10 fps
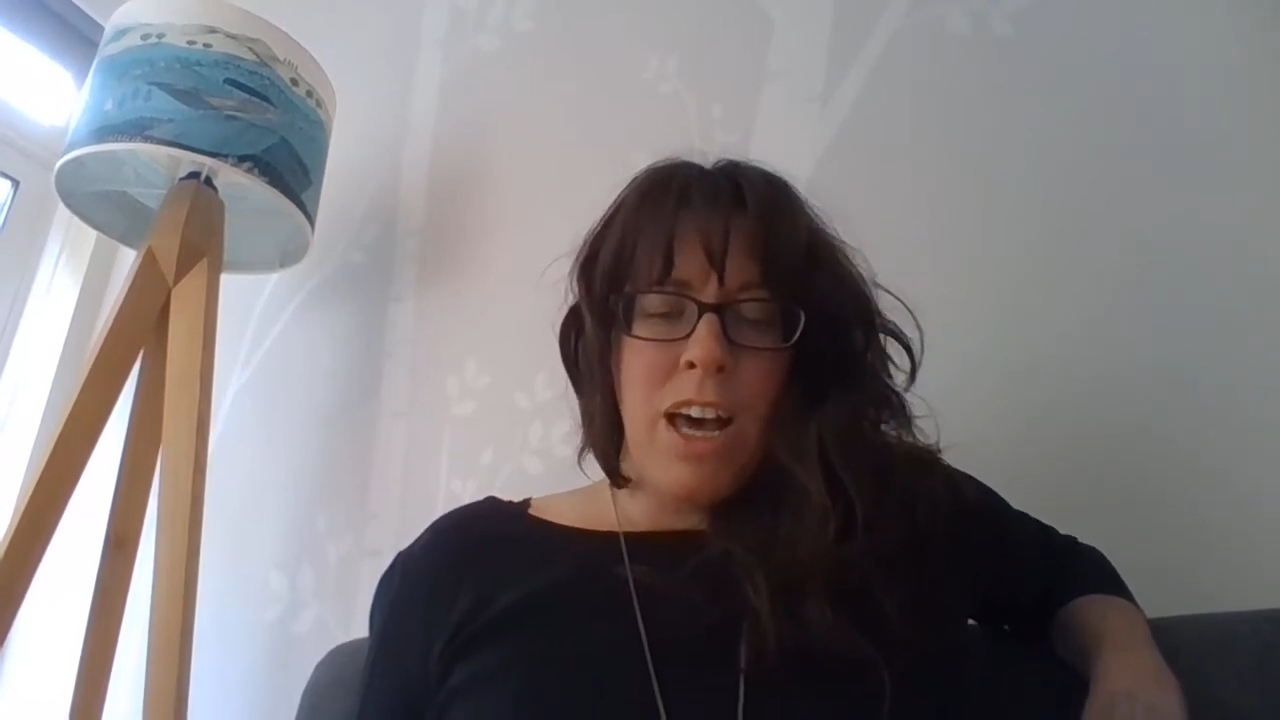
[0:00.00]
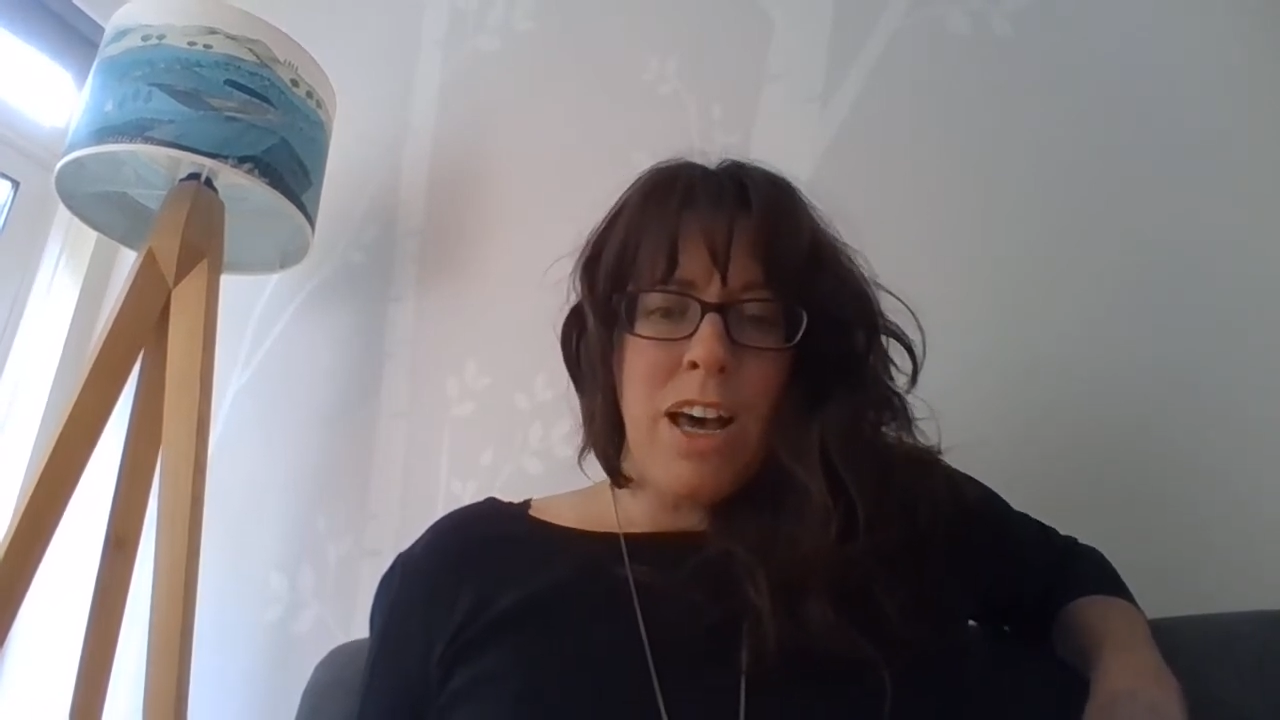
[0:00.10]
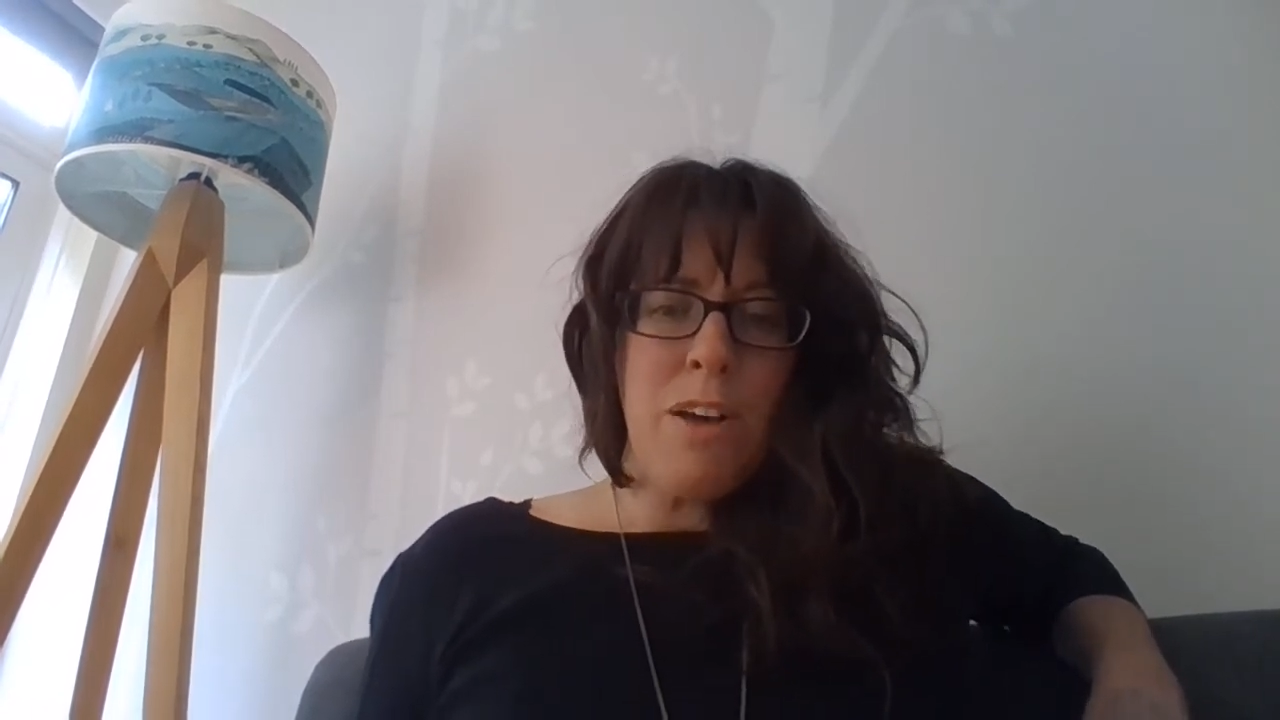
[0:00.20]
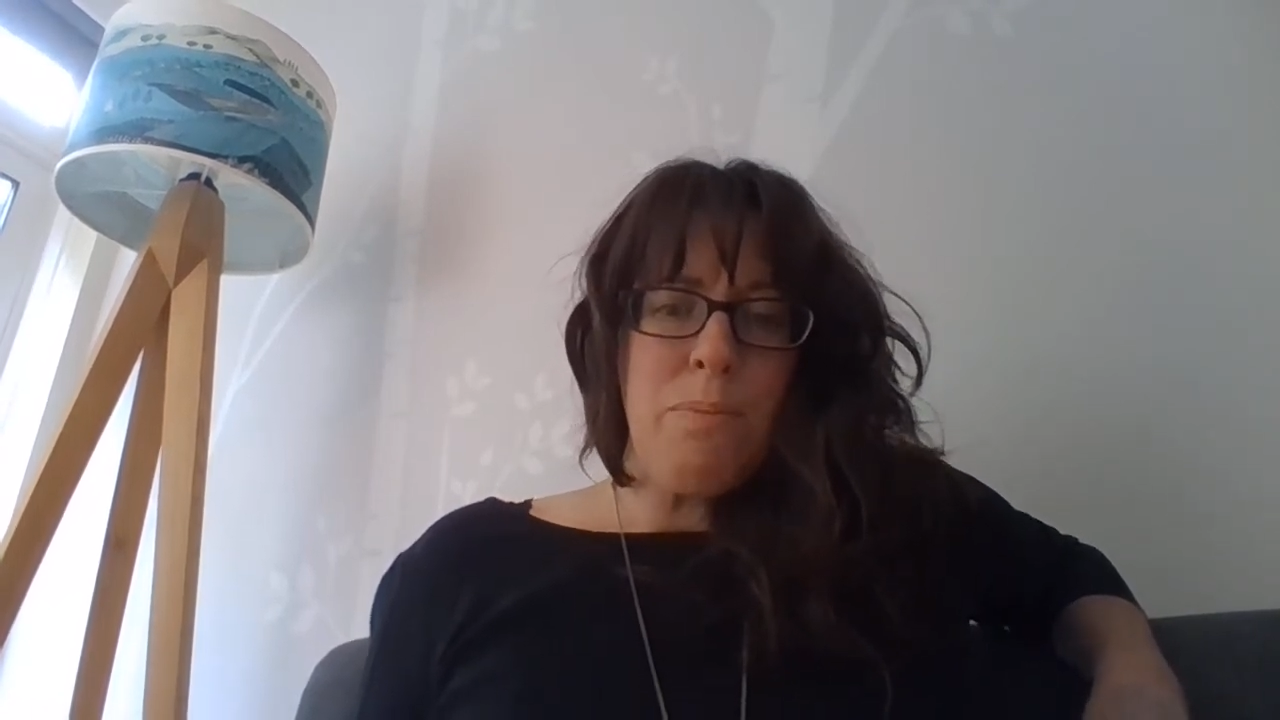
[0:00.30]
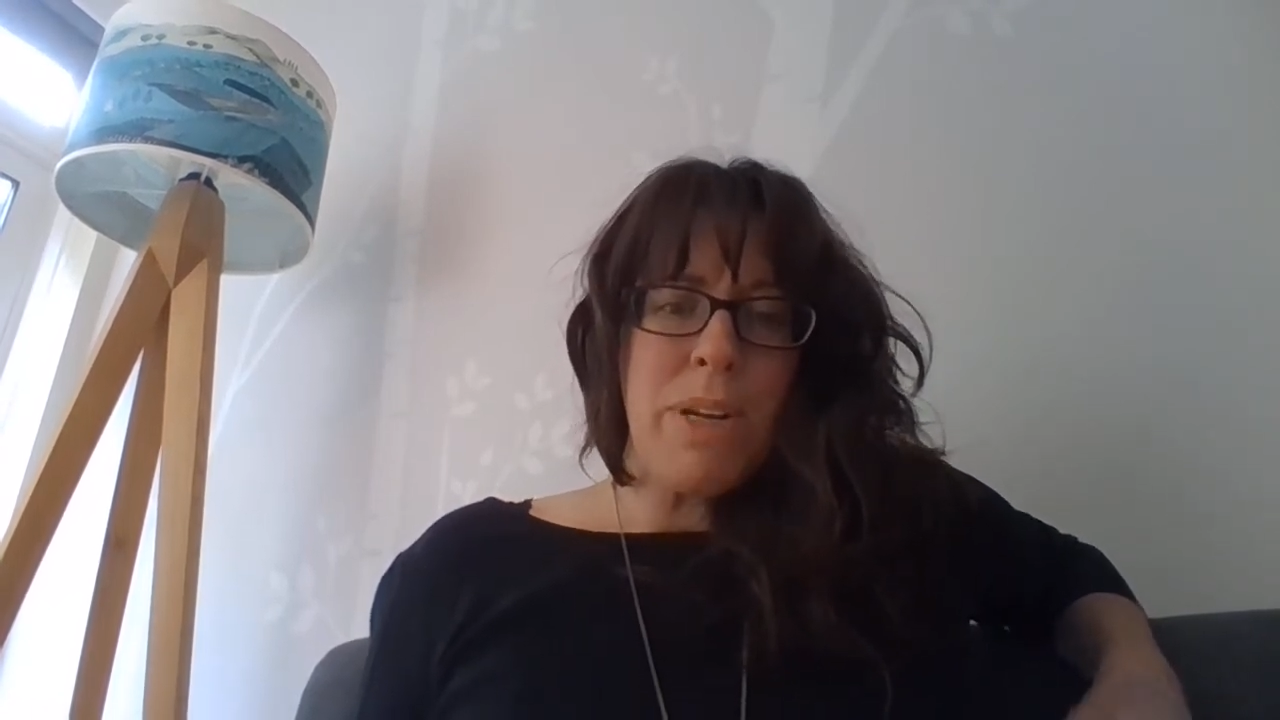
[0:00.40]

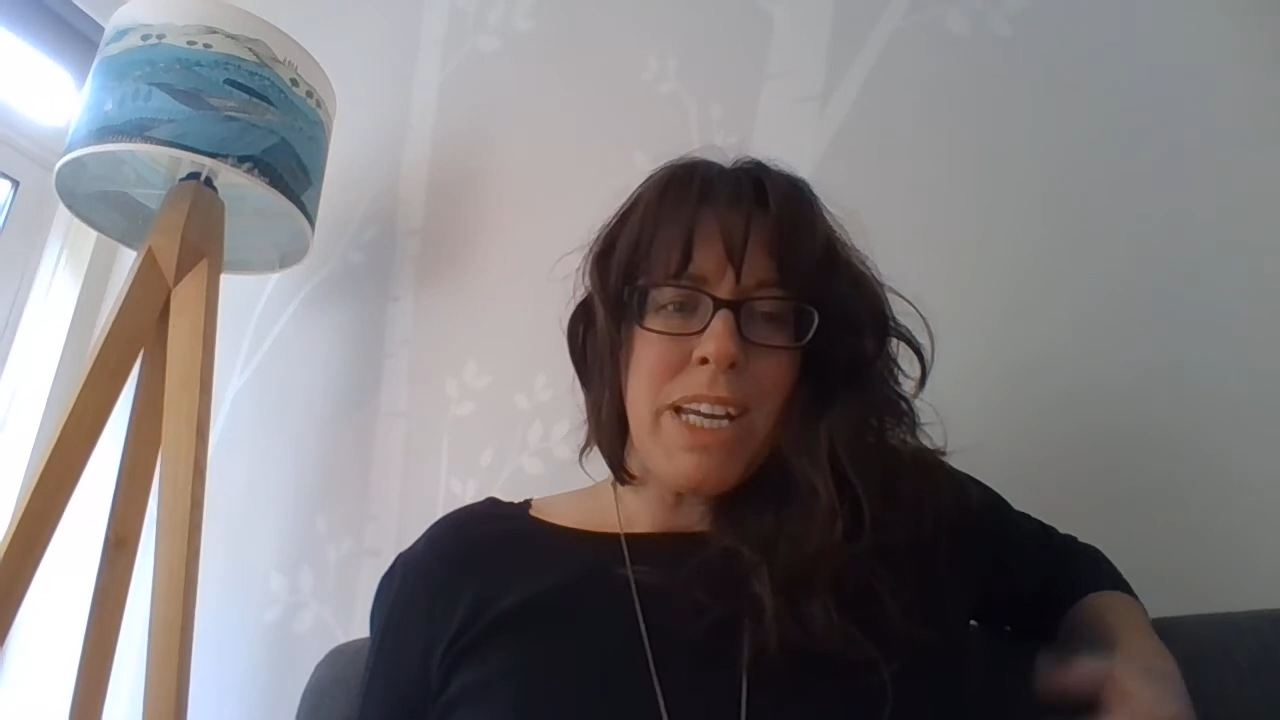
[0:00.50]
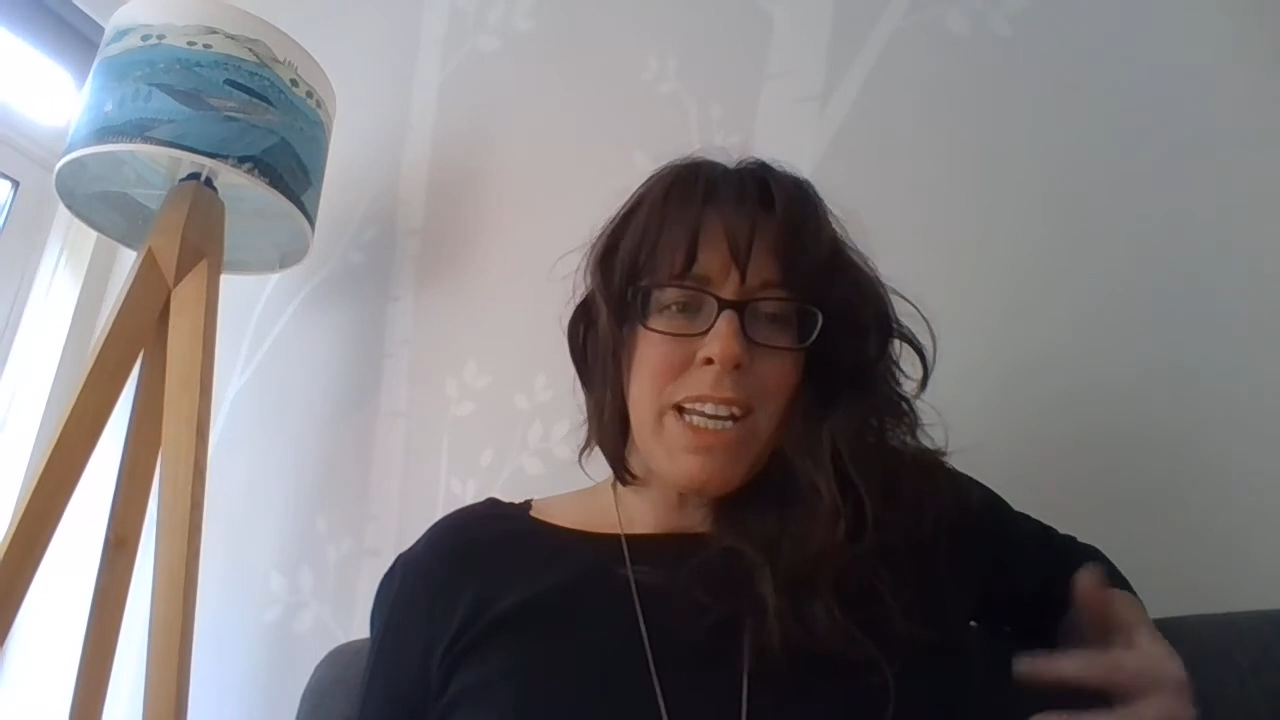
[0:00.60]
but it